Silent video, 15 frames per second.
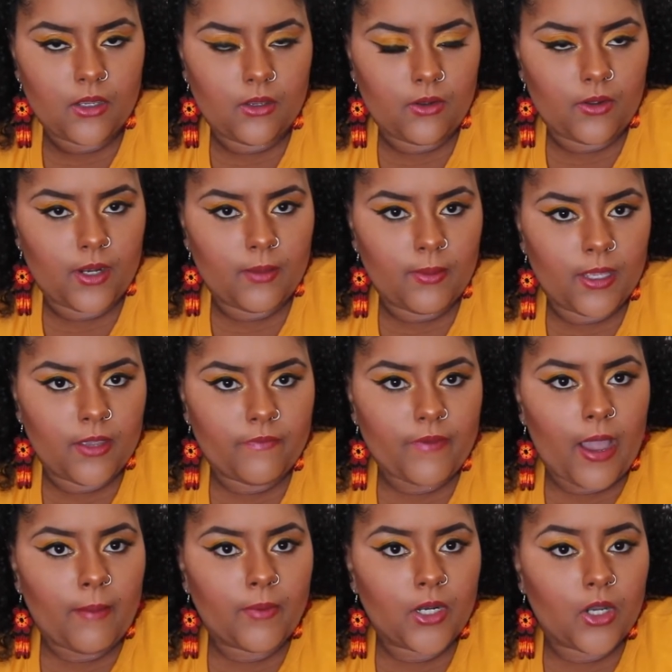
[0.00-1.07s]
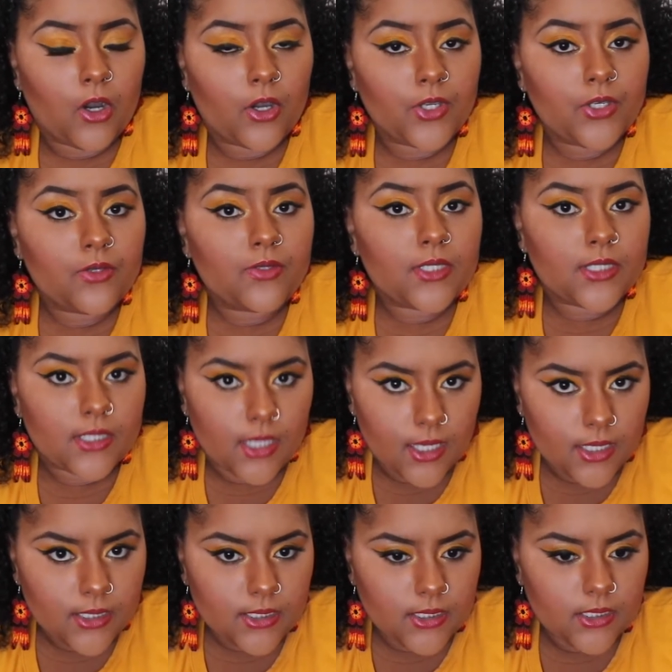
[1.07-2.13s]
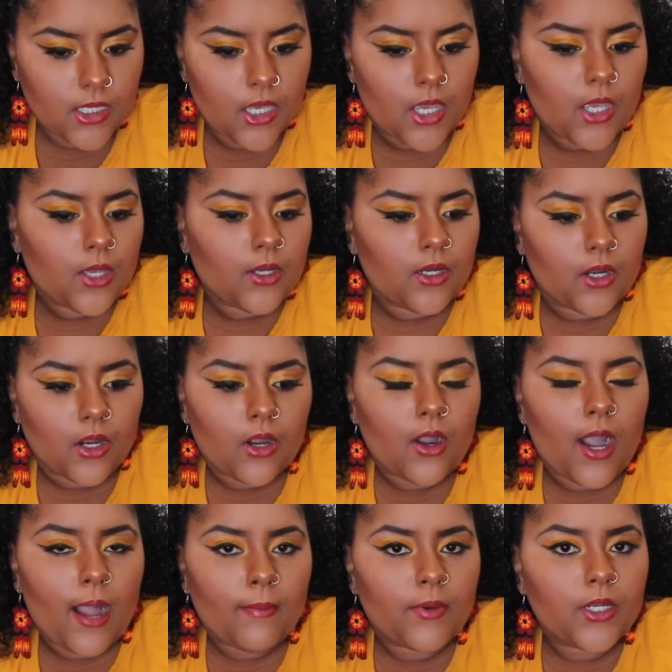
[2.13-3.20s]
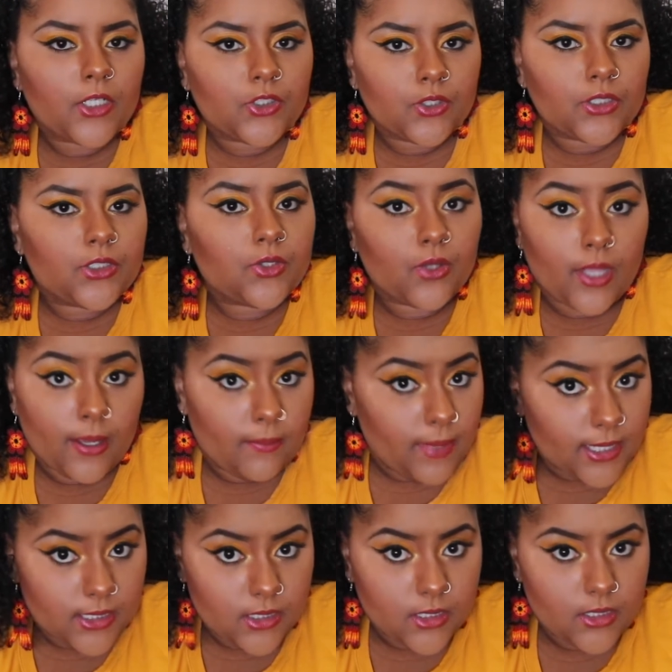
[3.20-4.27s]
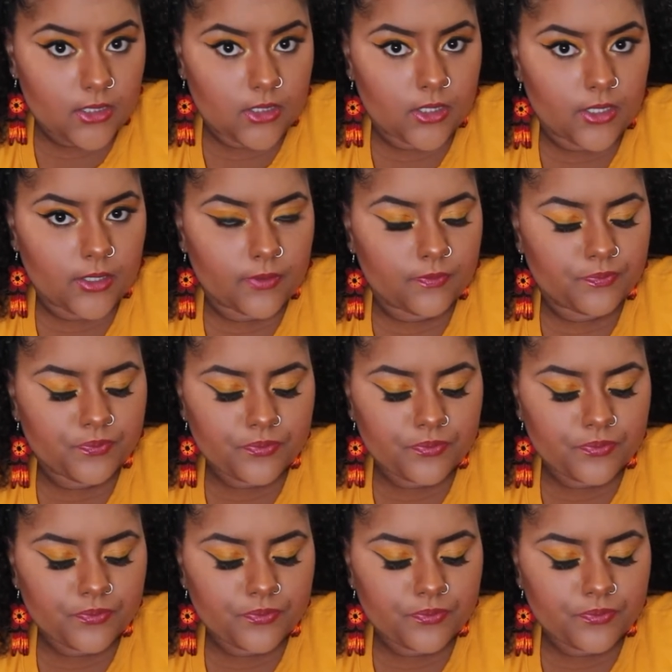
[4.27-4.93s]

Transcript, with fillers: You know what I mean? I'm going to call you sis, girl, I'm going to treat you like my sister.